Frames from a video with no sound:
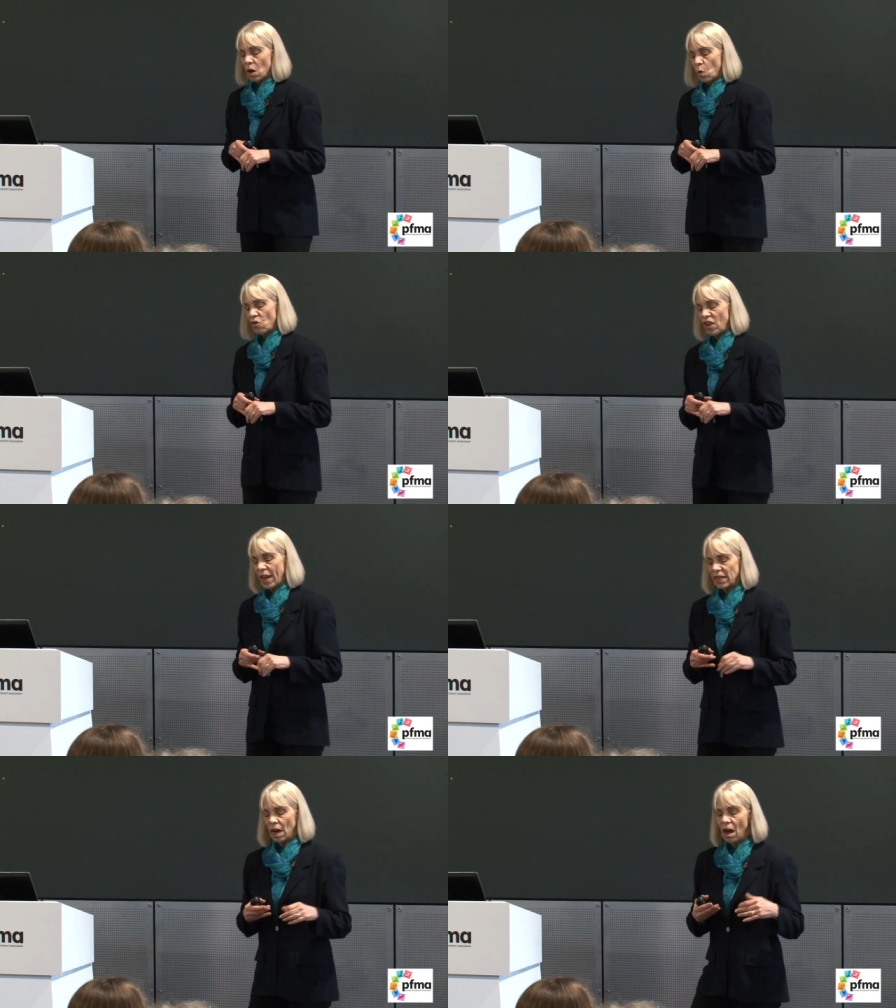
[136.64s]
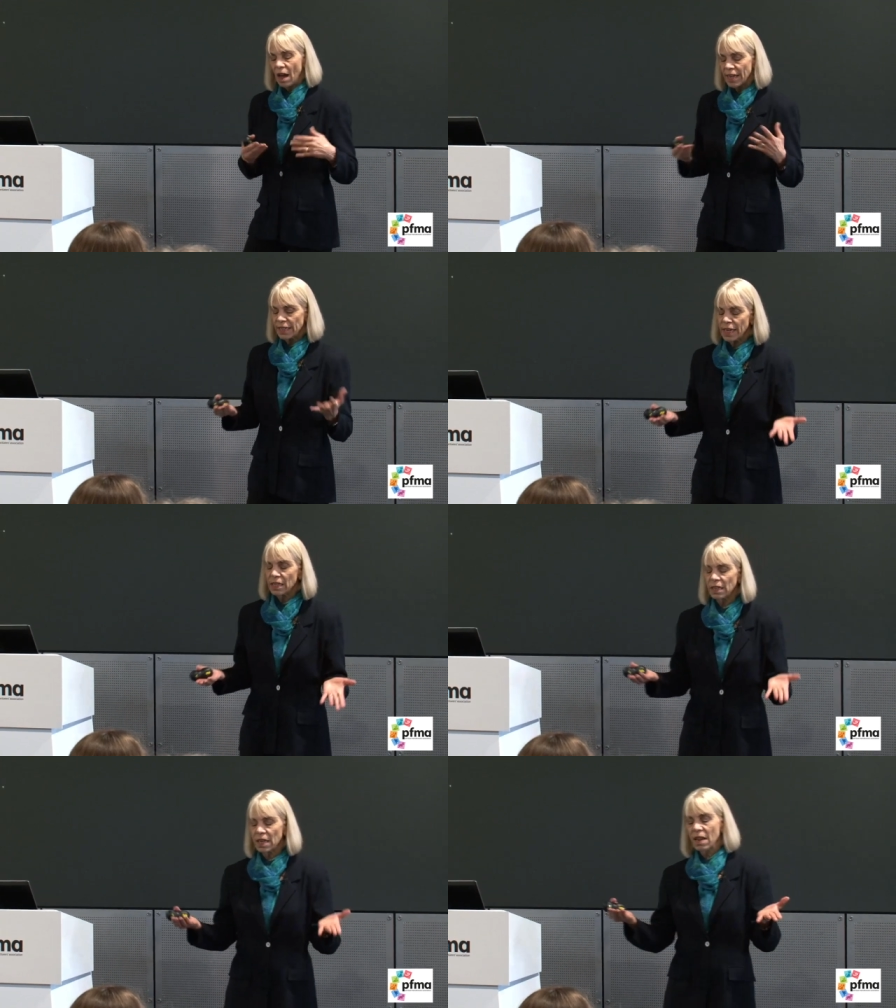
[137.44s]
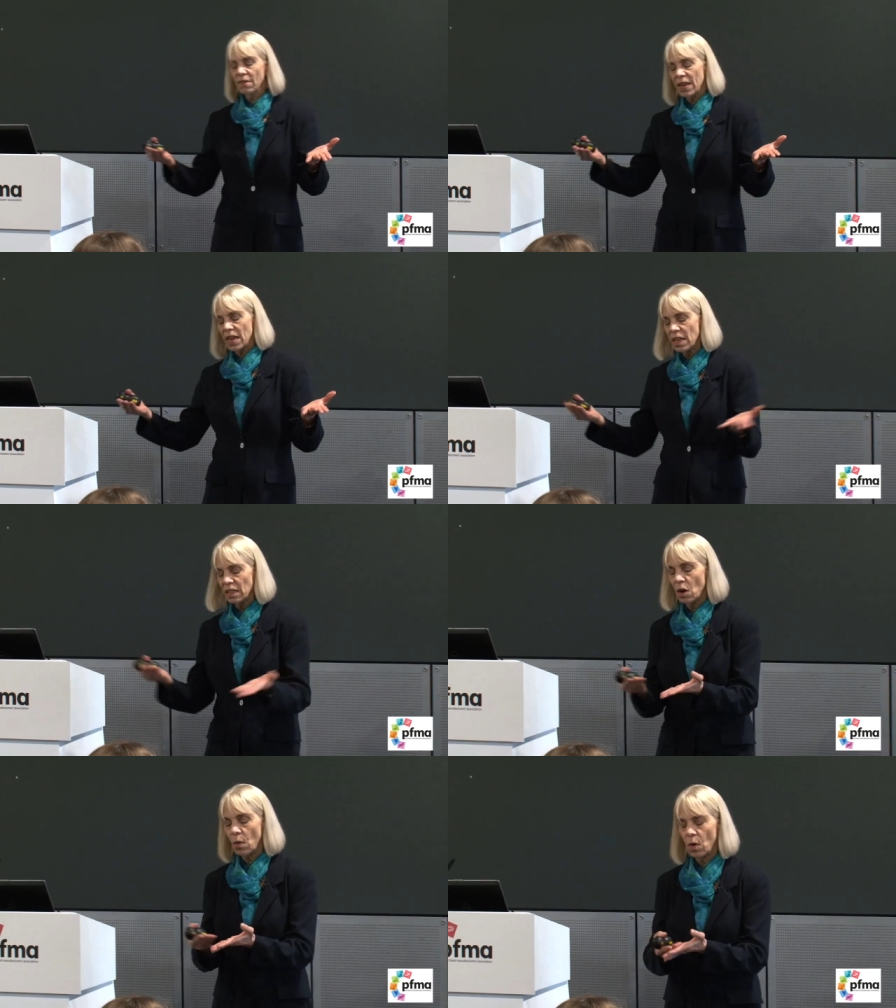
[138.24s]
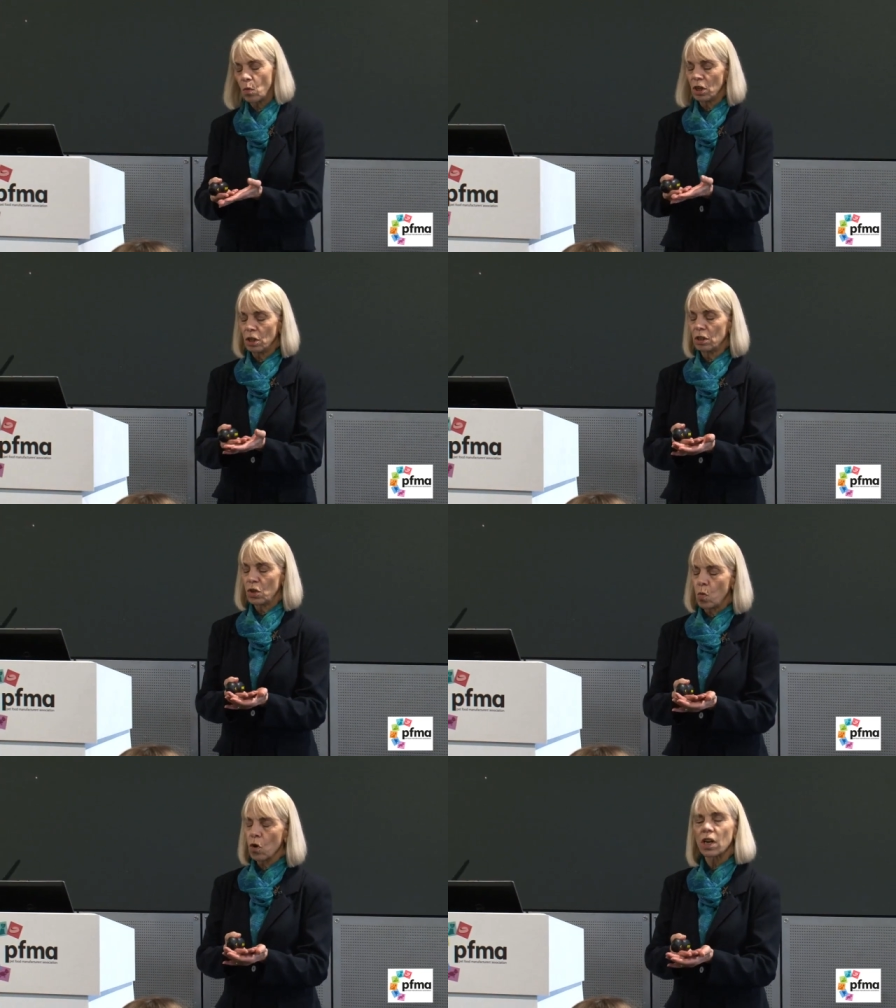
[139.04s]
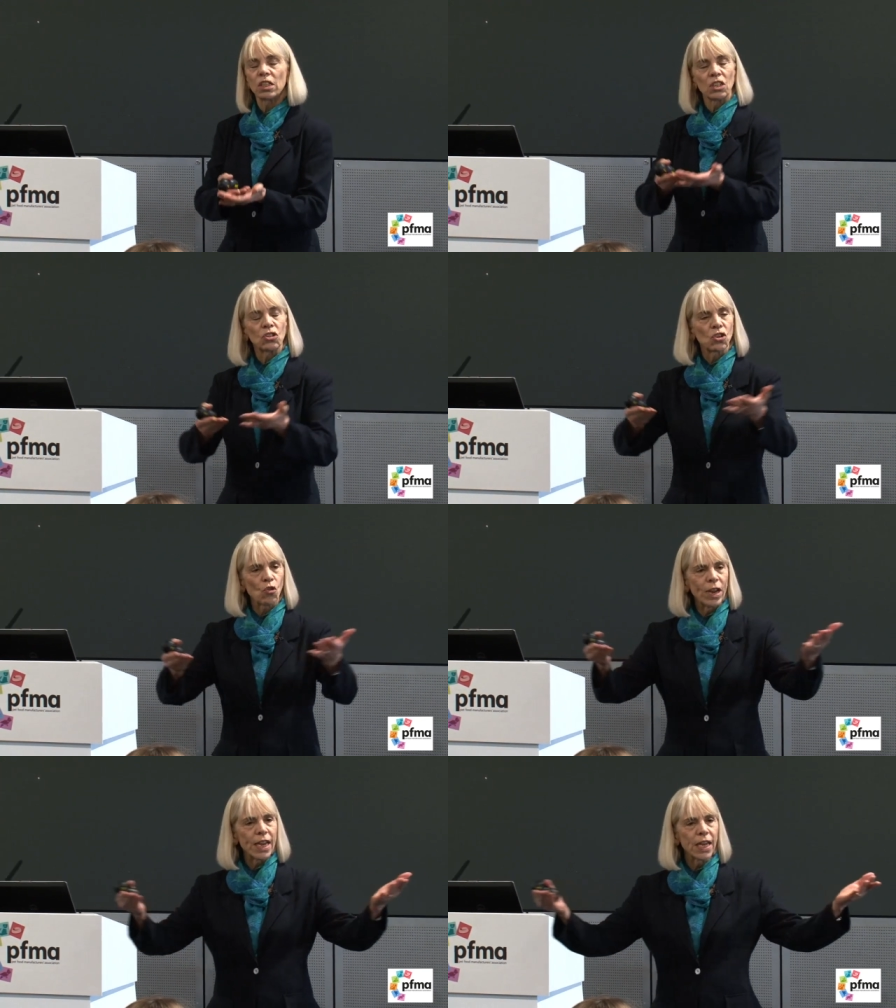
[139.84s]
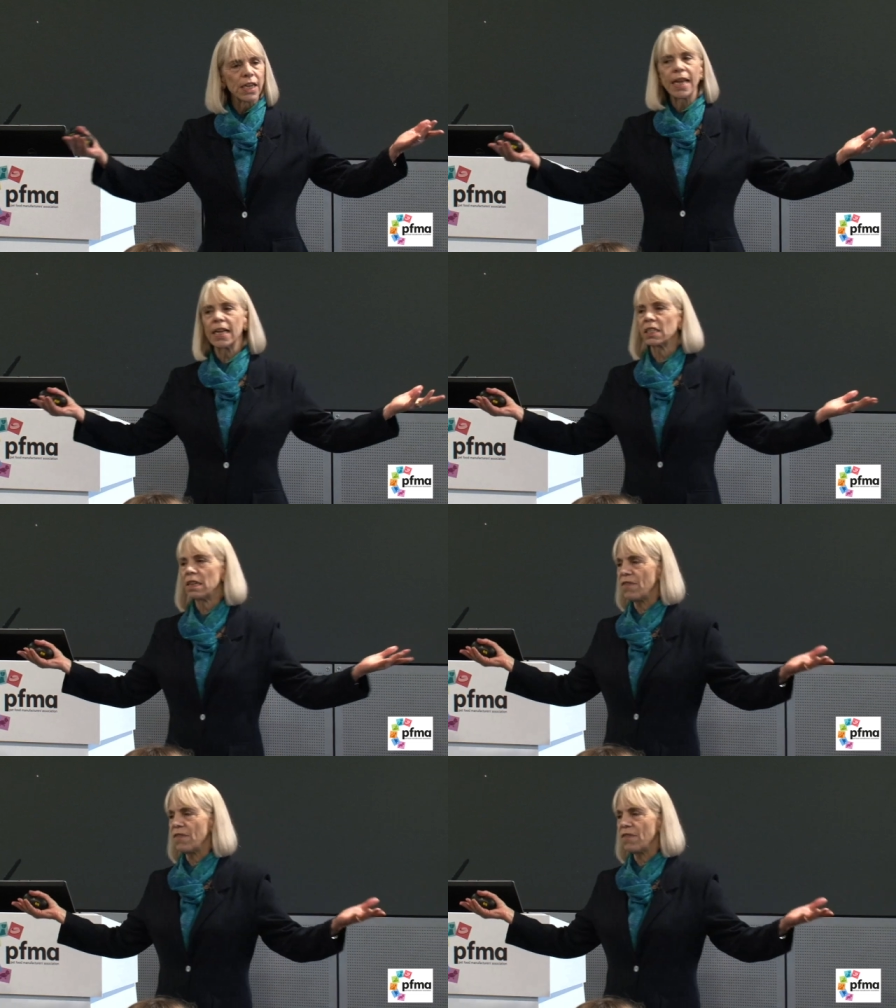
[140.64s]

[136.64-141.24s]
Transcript: which has a high sensitivity, so it will work as a screening test.